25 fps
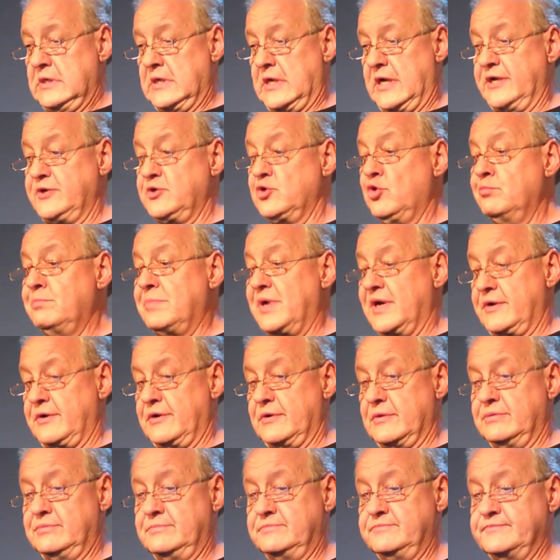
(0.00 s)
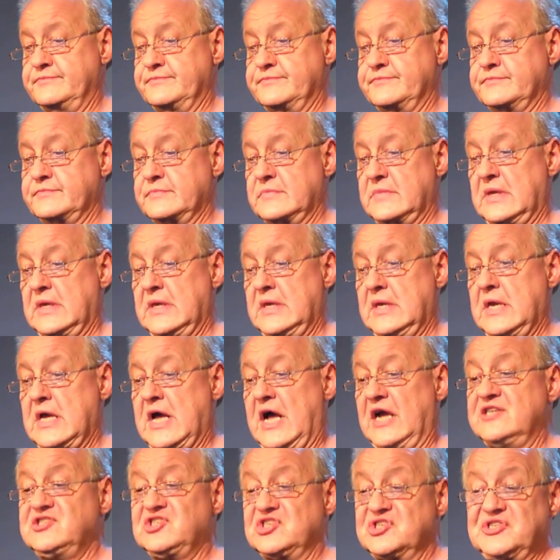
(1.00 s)
I know better.
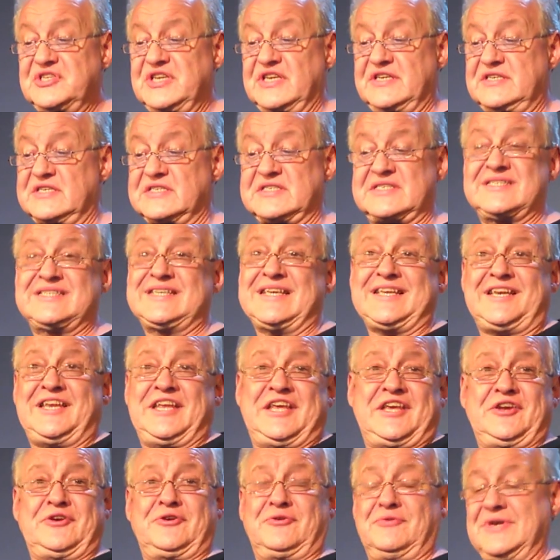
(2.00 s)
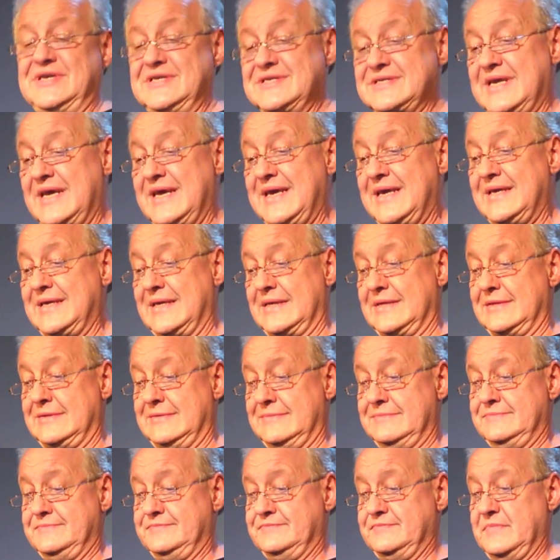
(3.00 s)
I just need to sit here and take it.
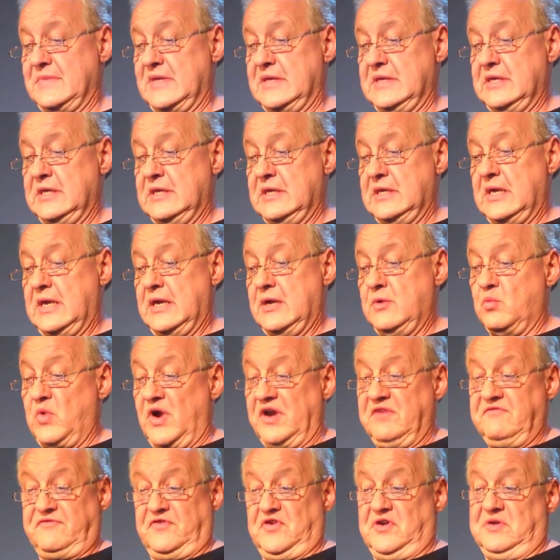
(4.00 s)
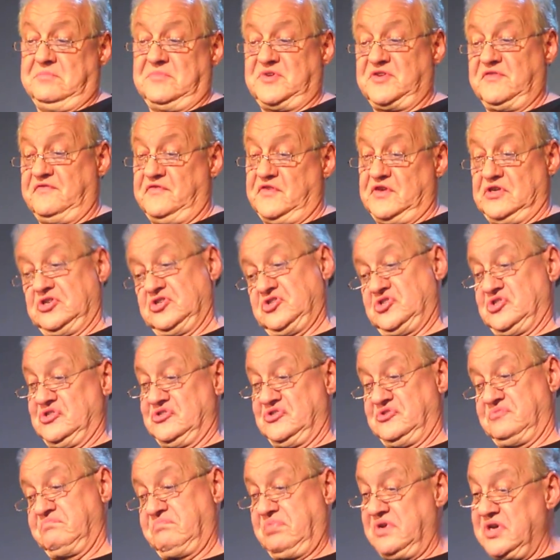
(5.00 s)
Wait for him to finish
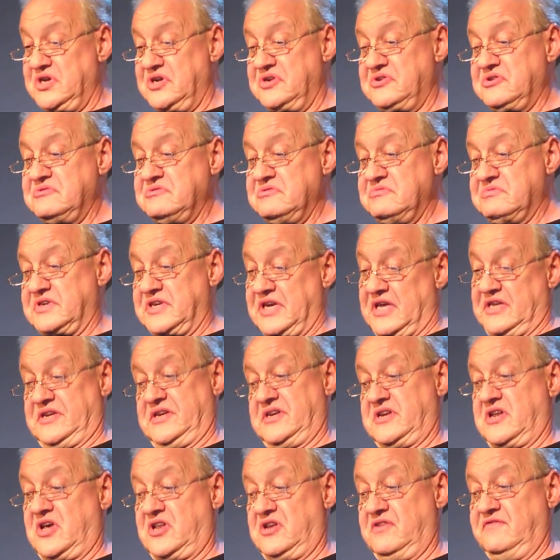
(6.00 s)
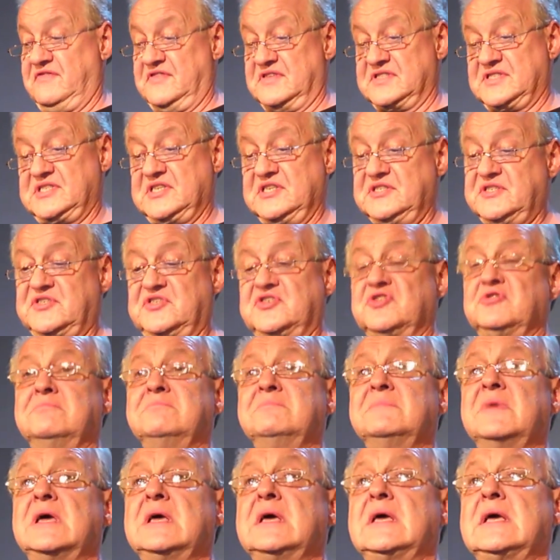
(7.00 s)
his beer, get it out of his
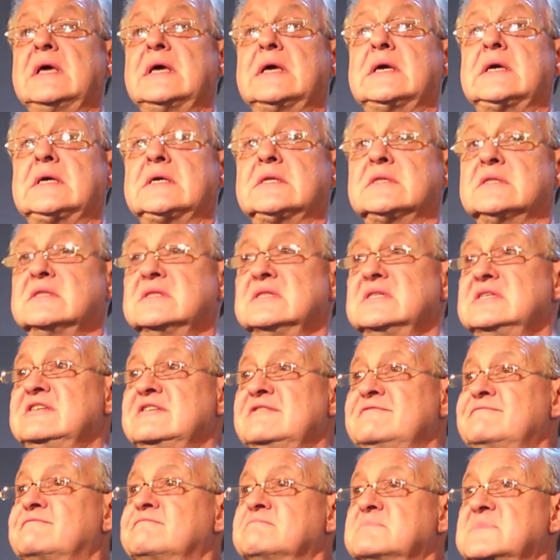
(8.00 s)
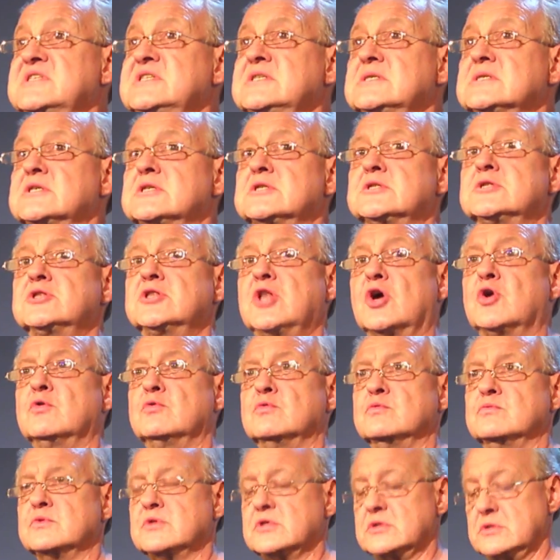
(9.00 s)
system, and leave me
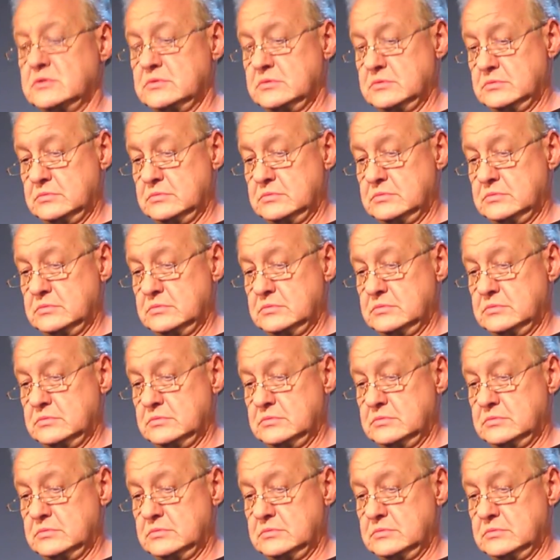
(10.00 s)
alone.